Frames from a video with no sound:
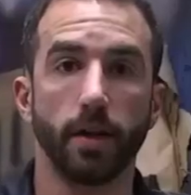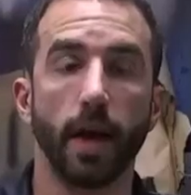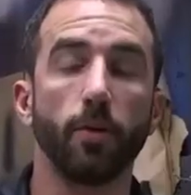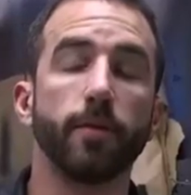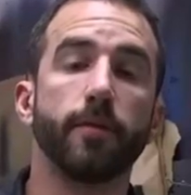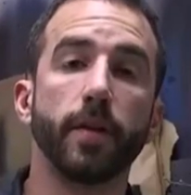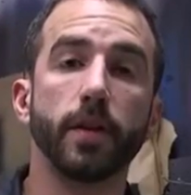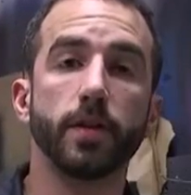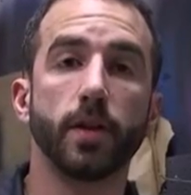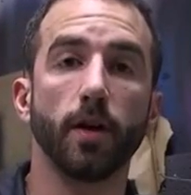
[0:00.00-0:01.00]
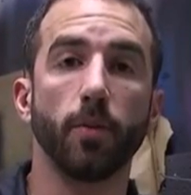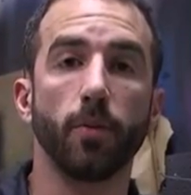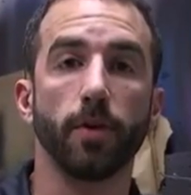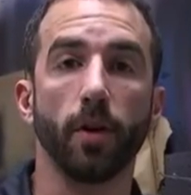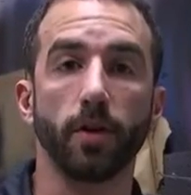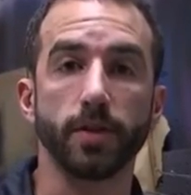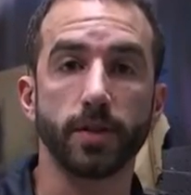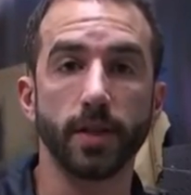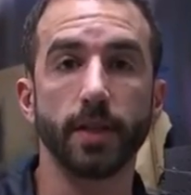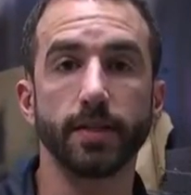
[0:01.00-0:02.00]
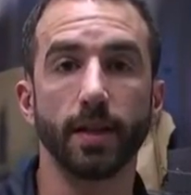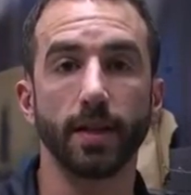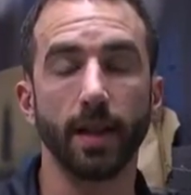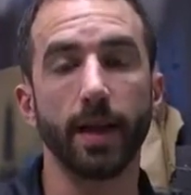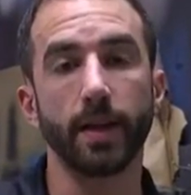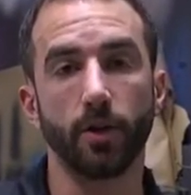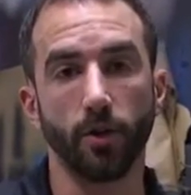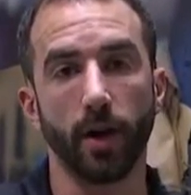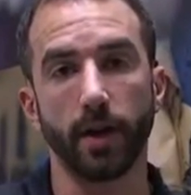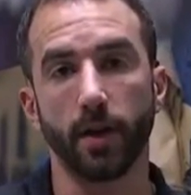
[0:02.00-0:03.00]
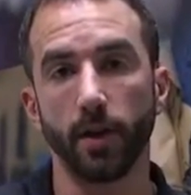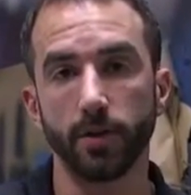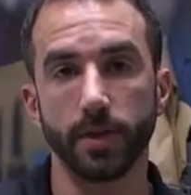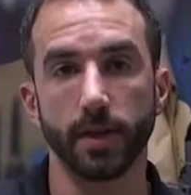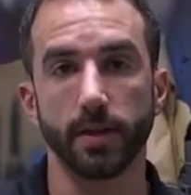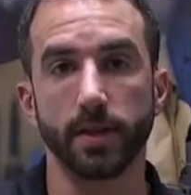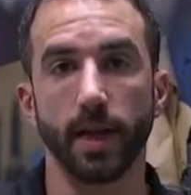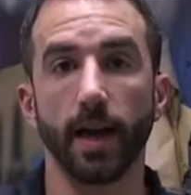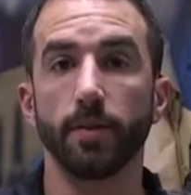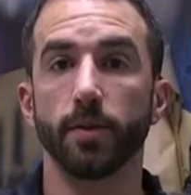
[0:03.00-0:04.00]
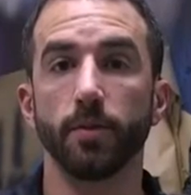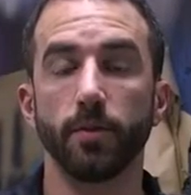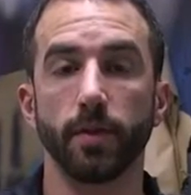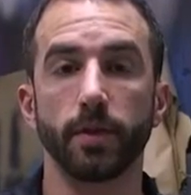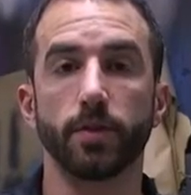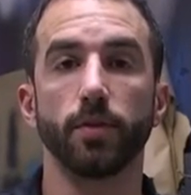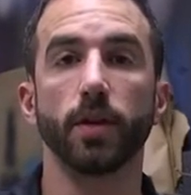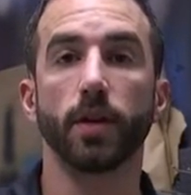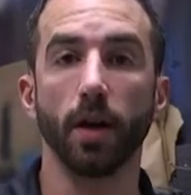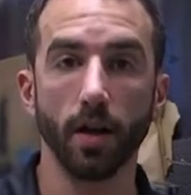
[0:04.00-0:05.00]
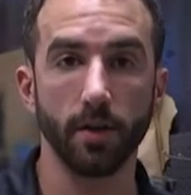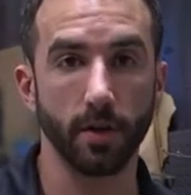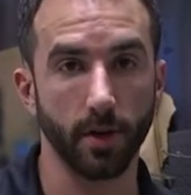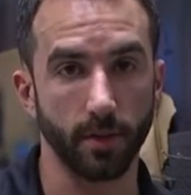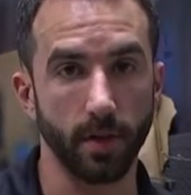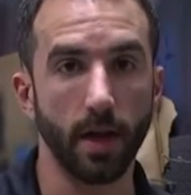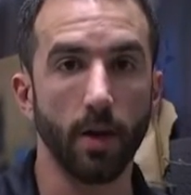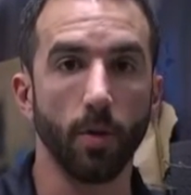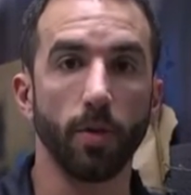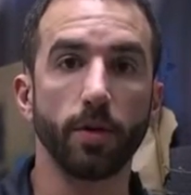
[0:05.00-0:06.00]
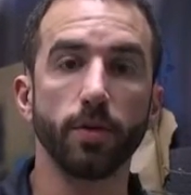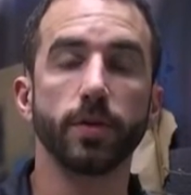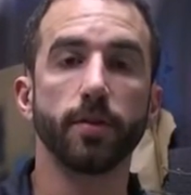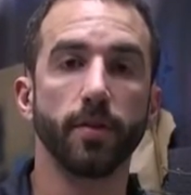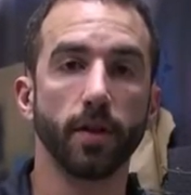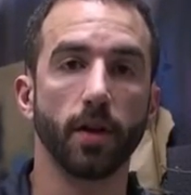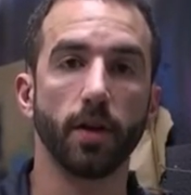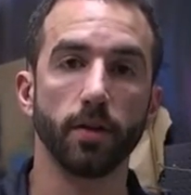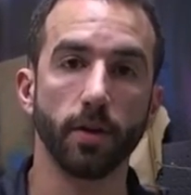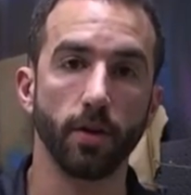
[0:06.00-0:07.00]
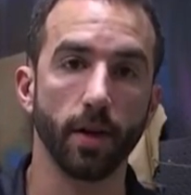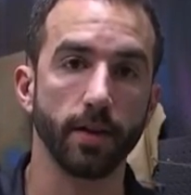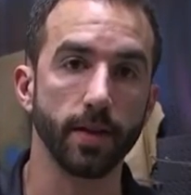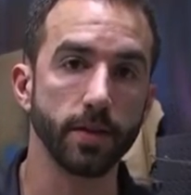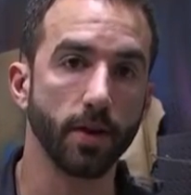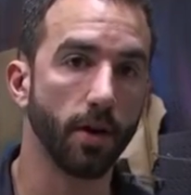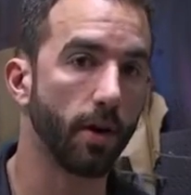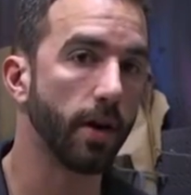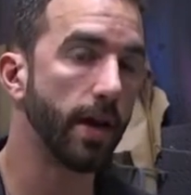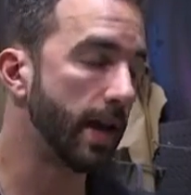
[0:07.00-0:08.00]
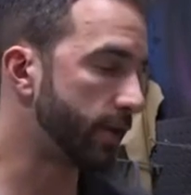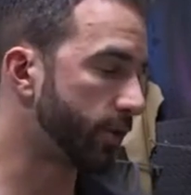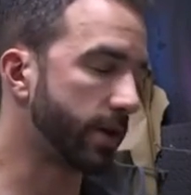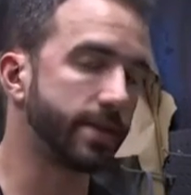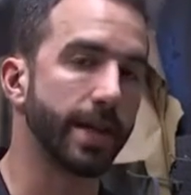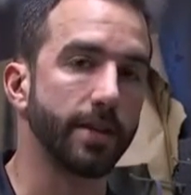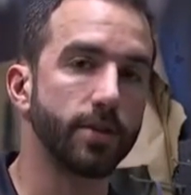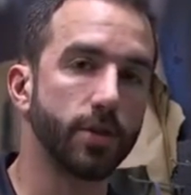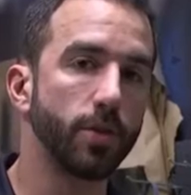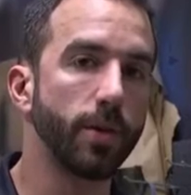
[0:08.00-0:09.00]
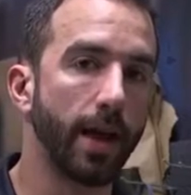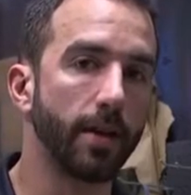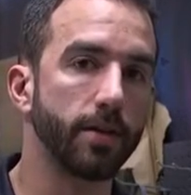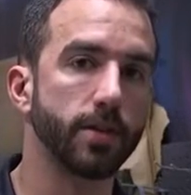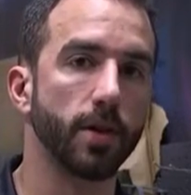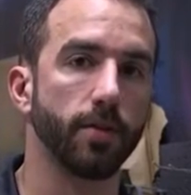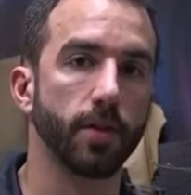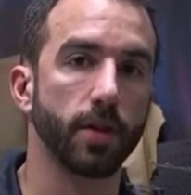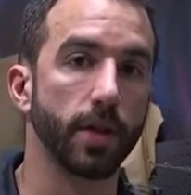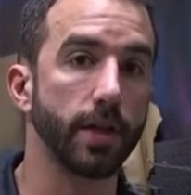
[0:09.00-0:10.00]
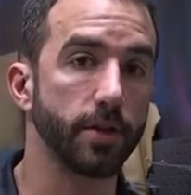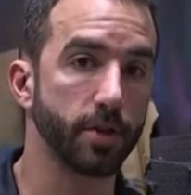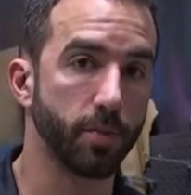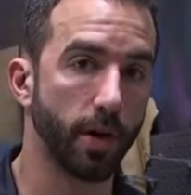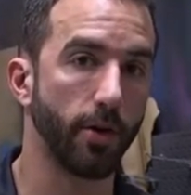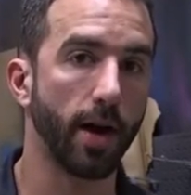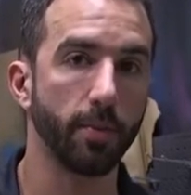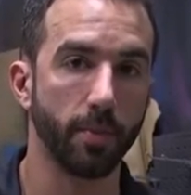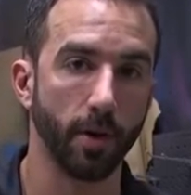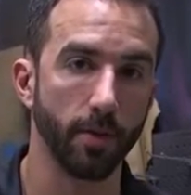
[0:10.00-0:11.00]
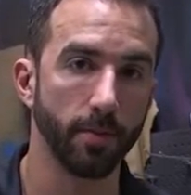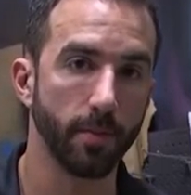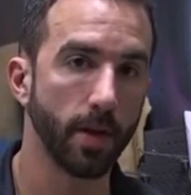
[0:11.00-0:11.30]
Now we finished up with our 6 light gray coats and it's time to move into the color coat. What we're using for the color coat on this car is we're going to take 2 gallons of clear Spray Wrap Pro.